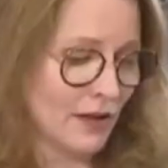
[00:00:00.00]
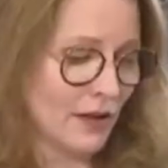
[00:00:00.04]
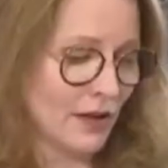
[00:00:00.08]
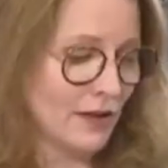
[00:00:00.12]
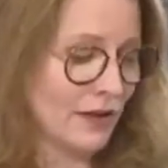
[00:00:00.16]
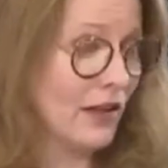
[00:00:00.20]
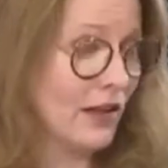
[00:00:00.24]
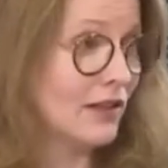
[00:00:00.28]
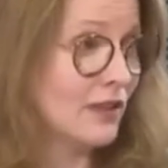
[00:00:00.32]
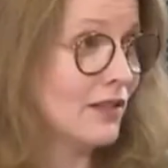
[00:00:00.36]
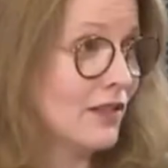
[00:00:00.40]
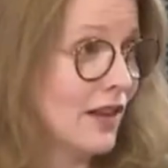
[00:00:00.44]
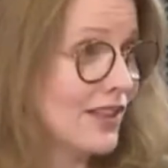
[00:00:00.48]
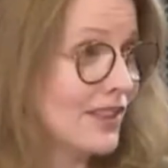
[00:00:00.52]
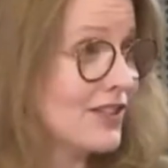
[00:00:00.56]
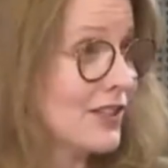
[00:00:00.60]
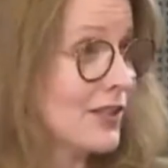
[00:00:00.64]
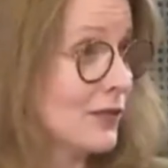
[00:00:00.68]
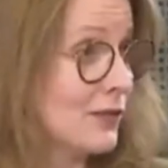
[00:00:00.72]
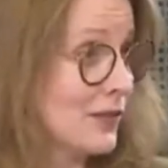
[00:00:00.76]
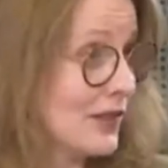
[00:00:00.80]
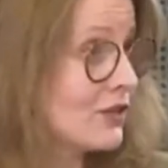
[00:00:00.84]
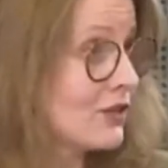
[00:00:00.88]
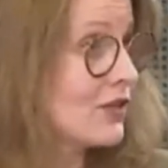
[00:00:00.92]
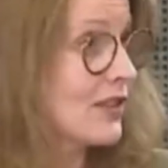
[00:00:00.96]
And not
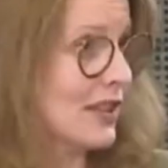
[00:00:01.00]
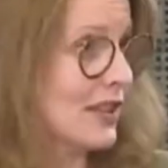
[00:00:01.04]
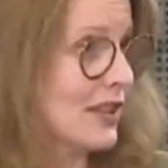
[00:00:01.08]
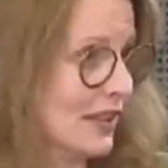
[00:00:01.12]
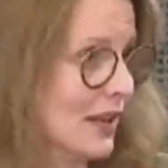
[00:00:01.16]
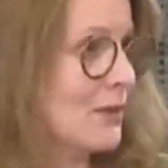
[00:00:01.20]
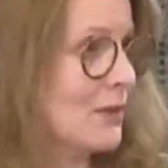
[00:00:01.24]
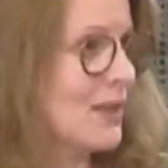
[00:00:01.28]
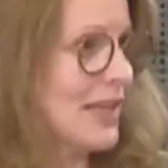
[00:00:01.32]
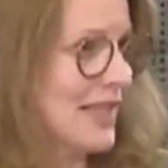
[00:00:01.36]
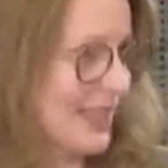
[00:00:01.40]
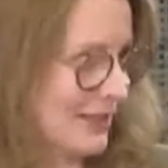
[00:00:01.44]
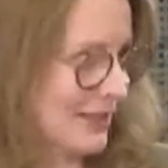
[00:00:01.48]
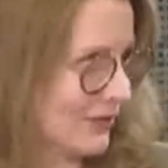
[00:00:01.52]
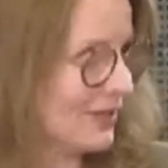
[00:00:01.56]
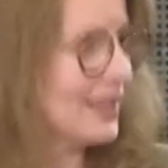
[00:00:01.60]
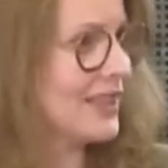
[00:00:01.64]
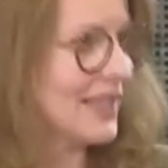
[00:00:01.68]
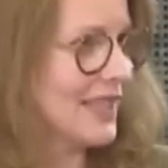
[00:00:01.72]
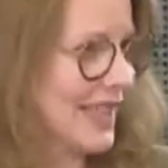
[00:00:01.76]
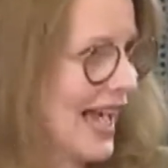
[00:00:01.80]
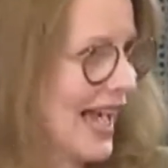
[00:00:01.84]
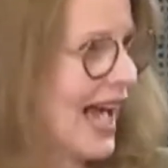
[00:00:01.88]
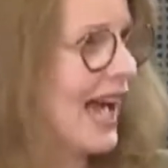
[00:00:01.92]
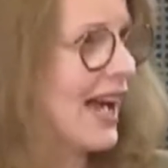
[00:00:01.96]
just vigilant, I mean
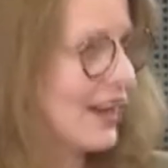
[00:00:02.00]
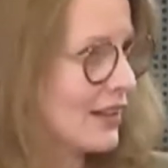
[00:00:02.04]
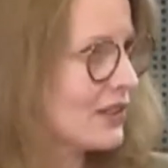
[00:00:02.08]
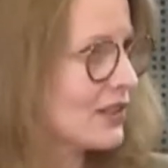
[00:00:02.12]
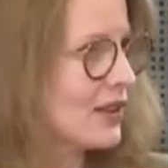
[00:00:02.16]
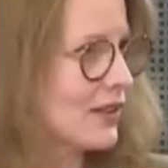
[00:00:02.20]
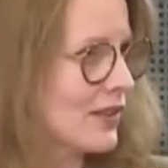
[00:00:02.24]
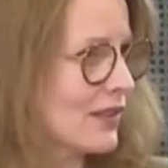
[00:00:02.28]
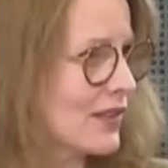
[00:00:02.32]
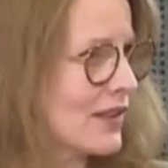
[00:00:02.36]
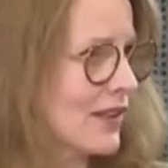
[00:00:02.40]
really active.